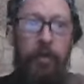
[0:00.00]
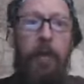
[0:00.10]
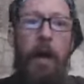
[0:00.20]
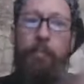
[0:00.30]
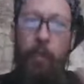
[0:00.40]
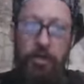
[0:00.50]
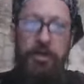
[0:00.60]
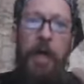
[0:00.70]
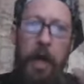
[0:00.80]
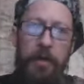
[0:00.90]
But my
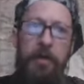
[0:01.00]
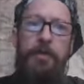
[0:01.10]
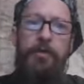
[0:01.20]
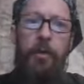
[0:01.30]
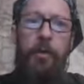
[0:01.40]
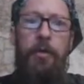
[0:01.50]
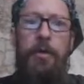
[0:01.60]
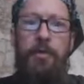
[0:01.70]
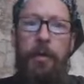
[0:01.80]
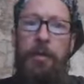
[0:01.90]
personality
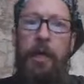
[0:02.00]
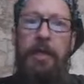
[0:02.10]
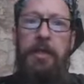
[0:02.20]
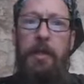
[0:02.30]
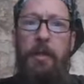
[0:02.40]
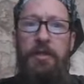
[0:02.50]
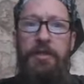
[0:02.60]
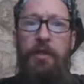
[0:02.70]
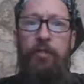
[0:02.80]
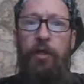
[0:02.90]
disorder is reflective of the
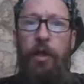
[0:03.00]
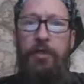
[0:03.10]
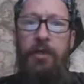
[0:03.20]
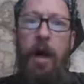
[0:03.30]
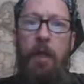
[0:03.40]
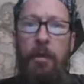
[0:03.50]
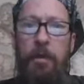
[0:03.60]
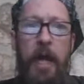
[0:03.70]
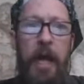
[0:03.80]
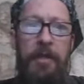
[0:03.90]
simple,
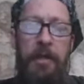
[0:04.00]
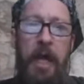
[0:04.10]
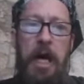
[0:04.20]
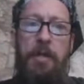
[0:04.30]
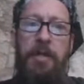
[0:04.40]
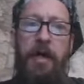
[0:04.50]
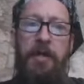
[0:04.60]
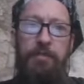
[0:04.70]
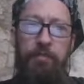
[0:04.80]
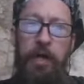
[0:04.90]
undeniable fact that I have
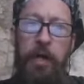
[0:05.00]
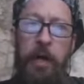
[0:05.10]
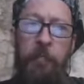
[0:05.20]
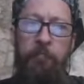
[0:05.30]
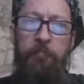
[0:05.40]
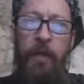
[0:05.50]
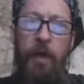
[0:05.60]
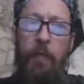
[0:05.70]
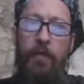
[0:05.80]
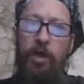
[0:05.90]
ESP.
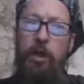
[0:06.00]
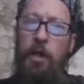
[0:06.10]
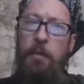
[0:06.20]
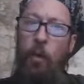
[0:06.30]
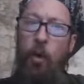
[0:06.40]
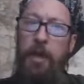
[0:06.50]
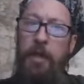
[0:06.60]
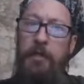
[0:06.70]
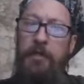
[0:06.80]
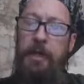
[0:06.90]
I'm a
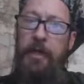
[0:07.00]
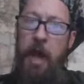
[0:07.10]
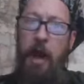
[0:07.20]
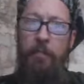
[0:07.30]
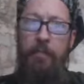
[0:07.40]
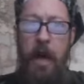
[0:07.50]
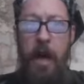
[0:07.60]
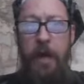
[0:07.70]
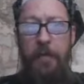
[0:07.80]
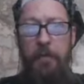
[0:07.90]
clairvoyant, an
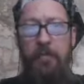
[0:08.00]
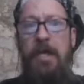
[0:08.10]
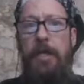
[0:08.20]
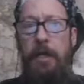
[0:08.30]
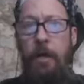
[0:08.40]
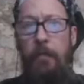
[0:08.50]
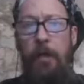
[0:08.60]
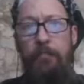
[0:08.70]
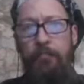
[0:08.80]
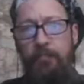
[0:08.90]
empath, a medium.
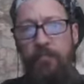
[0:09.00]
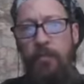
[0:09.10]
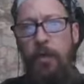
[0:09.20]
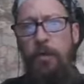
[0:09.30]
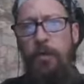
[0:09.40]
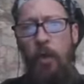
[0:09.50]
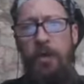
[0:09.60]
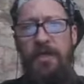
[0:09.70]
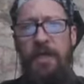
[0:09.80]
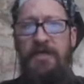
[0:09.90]

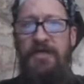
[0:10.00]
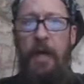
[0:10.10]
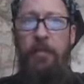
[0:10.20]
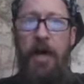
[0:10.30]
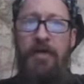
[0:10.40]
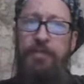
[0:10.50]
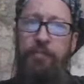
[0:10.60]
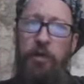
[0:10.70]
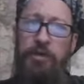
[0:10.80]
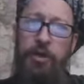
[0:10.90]
Knowing things I'm not
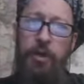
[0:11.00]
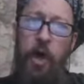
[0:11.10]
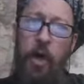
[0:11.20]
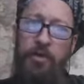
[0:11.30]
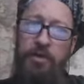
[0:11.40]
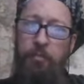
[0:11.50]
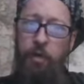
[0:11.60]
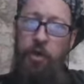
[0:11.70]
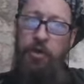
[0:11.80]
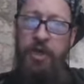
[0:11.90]
supposed to know is a
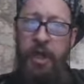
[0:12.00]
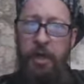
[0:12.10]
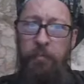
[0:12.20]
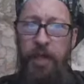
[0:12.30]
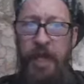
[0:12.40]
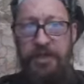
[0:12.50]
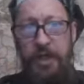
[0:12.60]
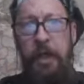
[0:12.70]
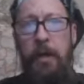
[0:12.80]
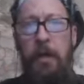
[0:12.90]
burden and a
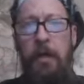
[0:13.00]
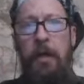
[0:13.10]
blessing.